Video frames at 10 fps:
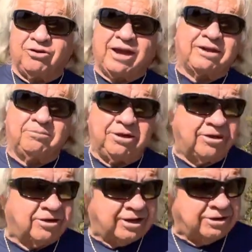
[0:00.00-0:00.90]
that I can be
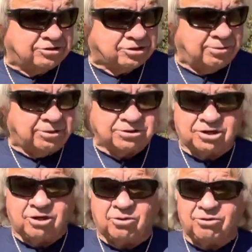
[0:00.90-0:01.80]
there at that distributor
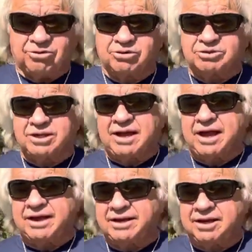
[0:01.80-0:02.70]
show on Thursday
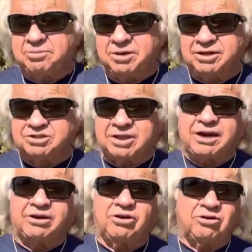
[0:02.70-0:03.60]
night, and then be in
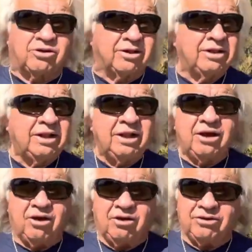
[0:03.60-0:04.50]
Chattanooga
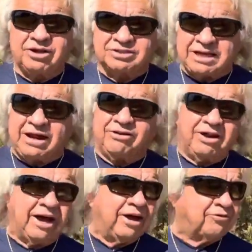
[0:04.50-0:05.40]
on uh, Saturday
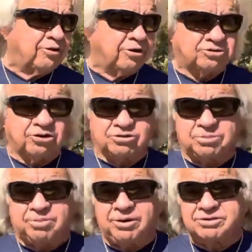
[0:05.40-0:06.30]
night for our church
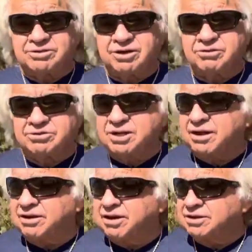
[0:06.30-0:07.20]
appearance there on
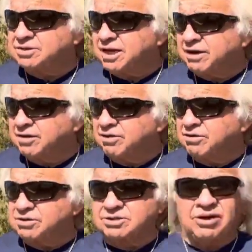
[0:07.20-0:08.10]
Chatt in
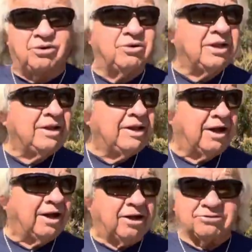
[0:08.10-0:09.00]
Chattanooga. So
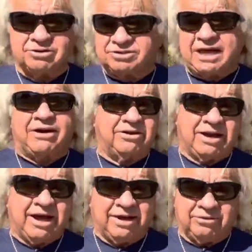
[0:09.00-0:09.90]
uh, Saturday
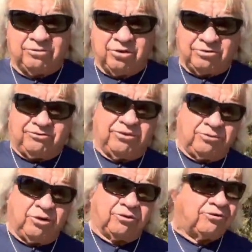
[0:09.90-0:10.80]
night, I worked
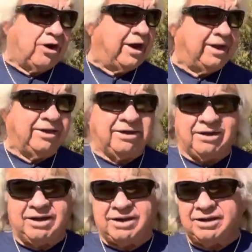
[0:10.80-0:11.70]
work Friday
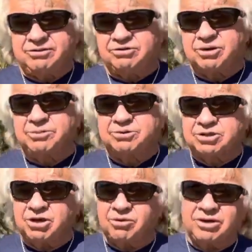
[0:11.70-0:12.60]
uh, at the distributor
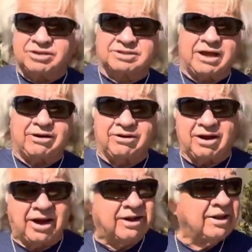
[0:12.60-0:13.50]
show, and then Saturday
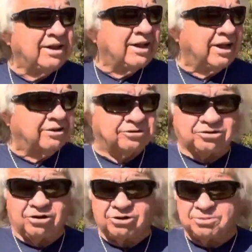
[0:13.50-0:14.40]
night at the
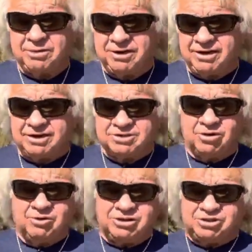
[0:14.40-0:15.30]
church. But uh,
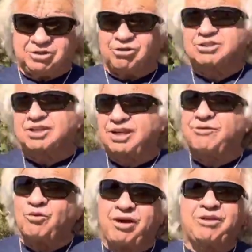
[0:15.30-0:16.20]
so it's shirt
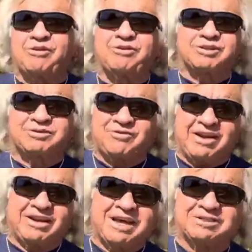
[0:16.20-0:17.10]
sleeve weather. It's
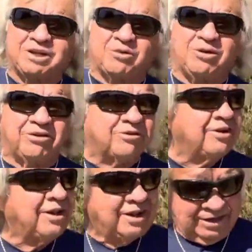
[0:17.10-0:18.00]
fantastic weather.
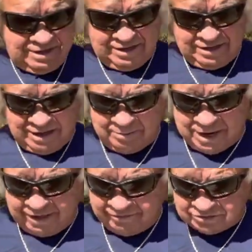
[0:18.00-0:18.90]
Uh, I
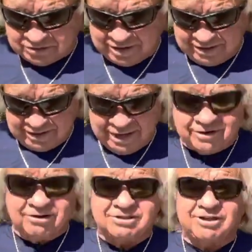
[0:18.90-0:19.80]
might even try to get out
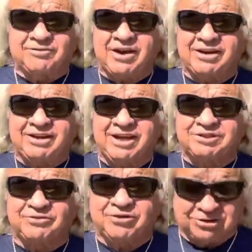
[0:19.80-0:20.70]
there and see if I can catch
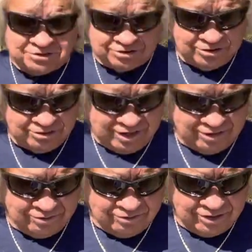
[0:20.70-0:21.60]
a fish or two. I
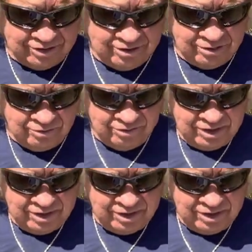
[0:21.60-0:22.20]
don't really know.